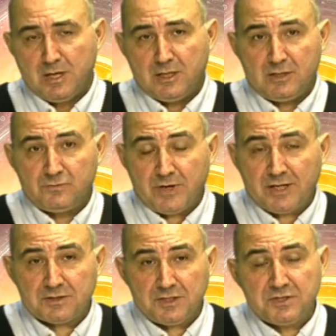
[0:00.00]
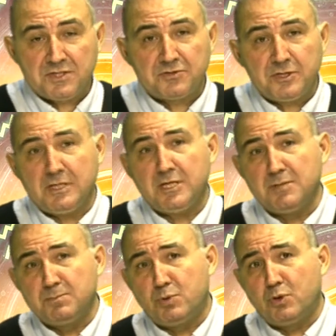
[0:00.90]
In fact, it is really
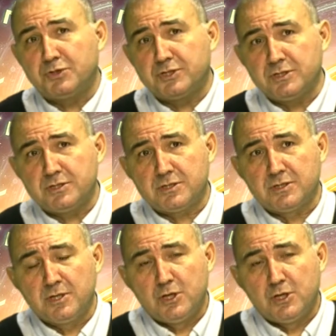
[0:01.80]
important